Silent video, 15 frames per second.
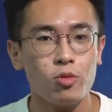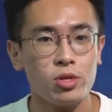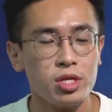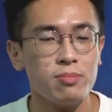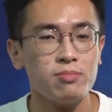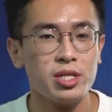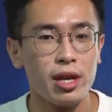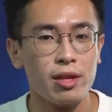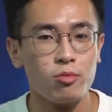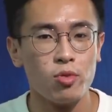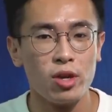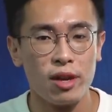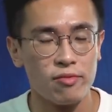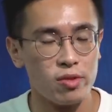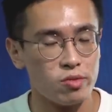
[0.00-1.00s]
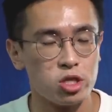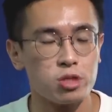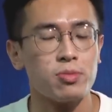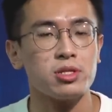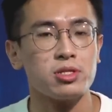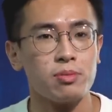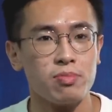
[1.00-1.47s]
we deem that we have a
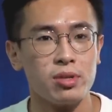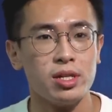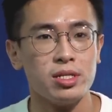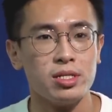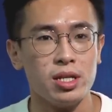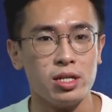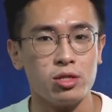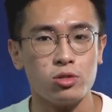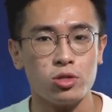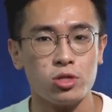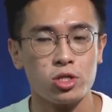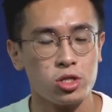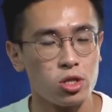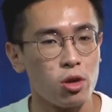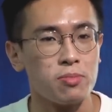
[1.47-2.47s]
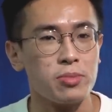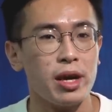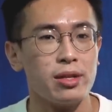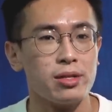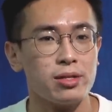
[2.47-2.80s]
responsibility to stop that,